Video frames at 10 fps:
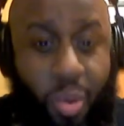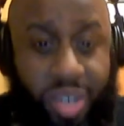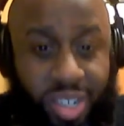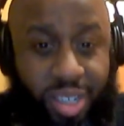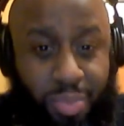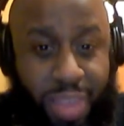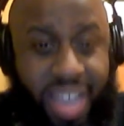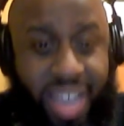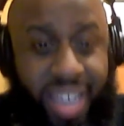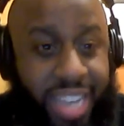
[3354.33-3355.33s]
just
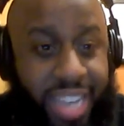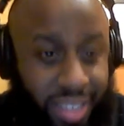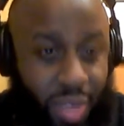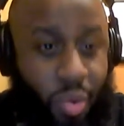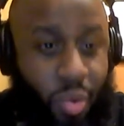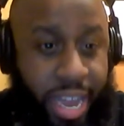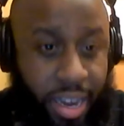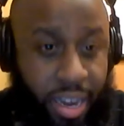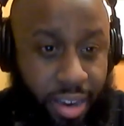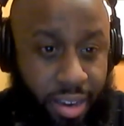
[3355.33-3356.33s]
be a legacy
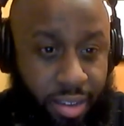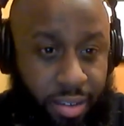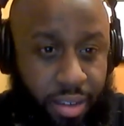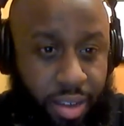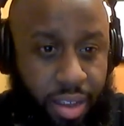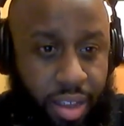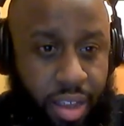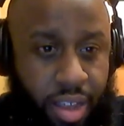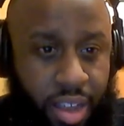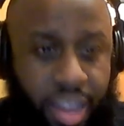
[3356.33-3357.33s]
win.
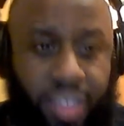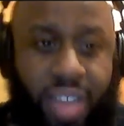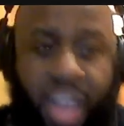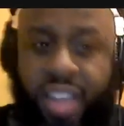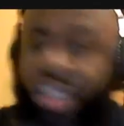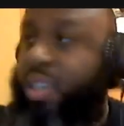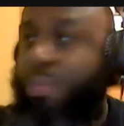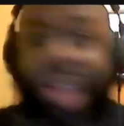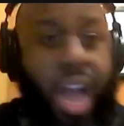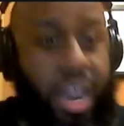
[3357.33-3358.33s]
Because let's
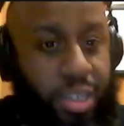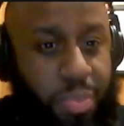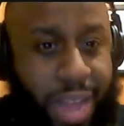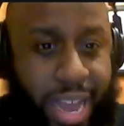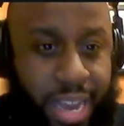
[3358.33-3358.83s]
be honest, man.